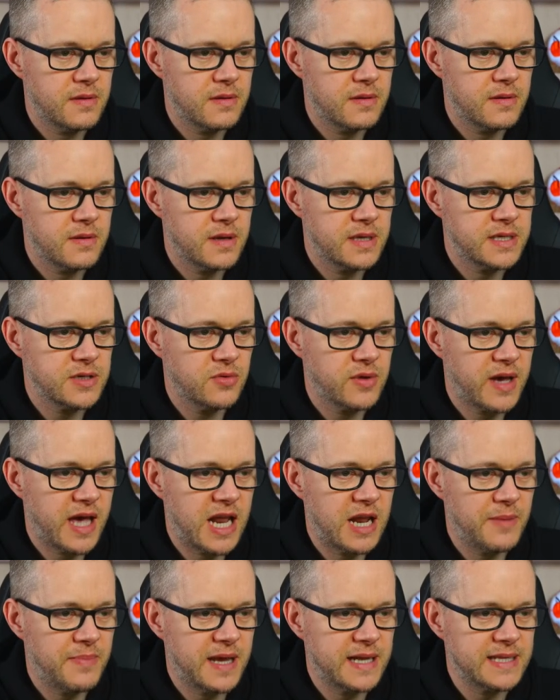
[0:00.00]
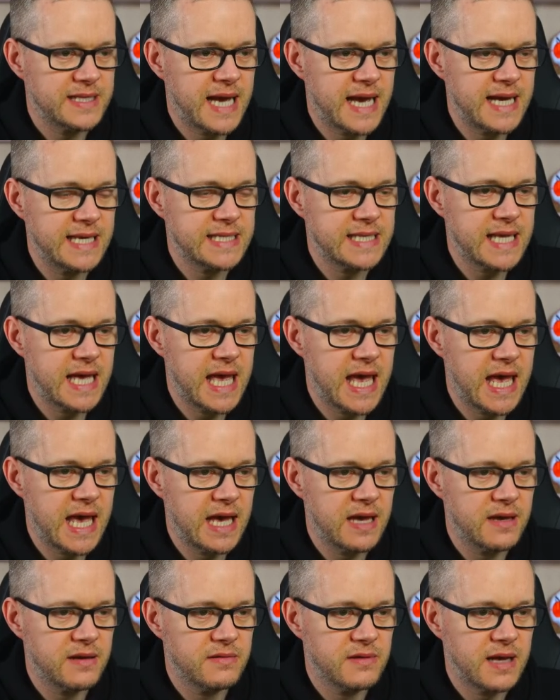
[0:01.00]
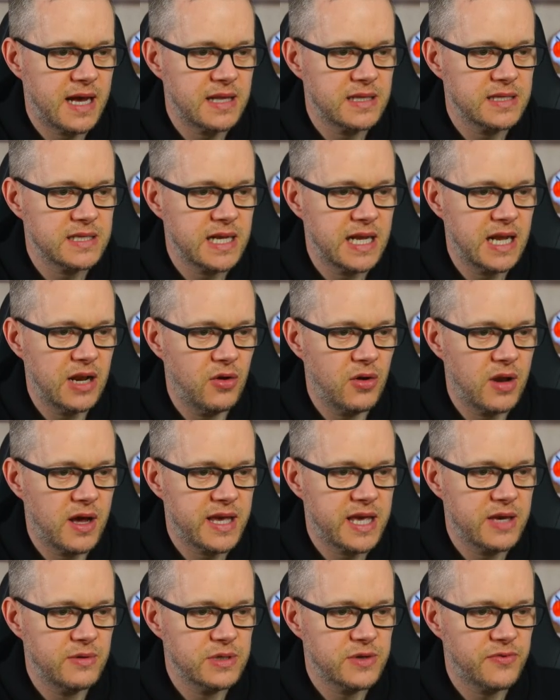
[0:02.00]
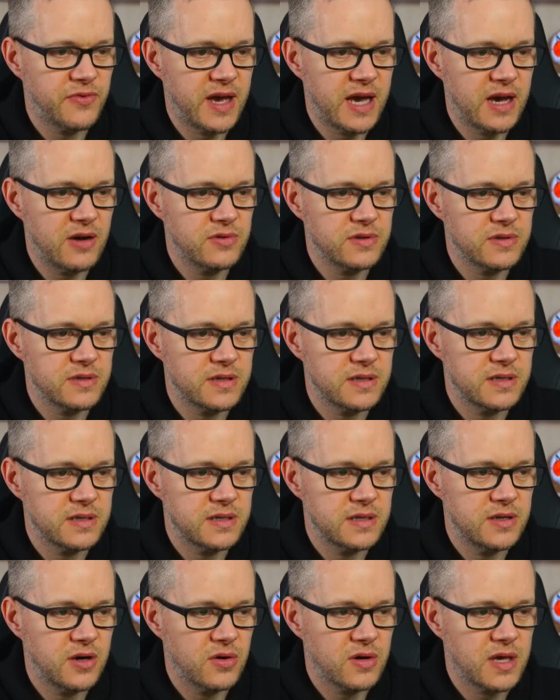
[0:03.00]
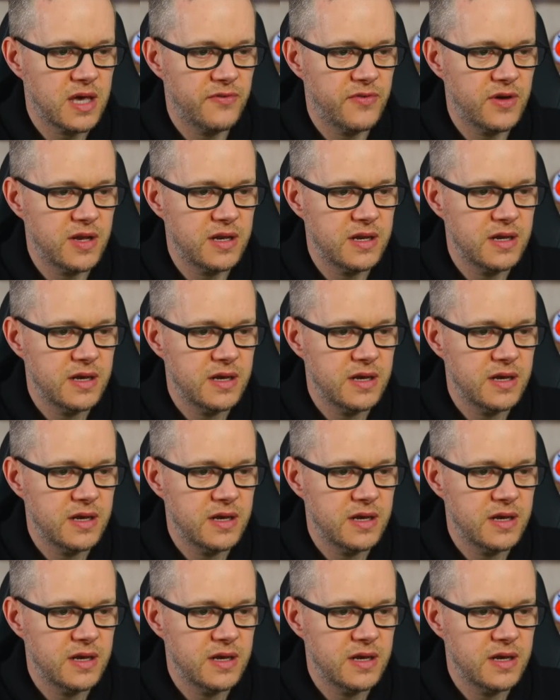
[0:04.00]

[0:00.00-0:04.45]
It's all getting a bit tasty here. Antony looked like he was fouled, not given.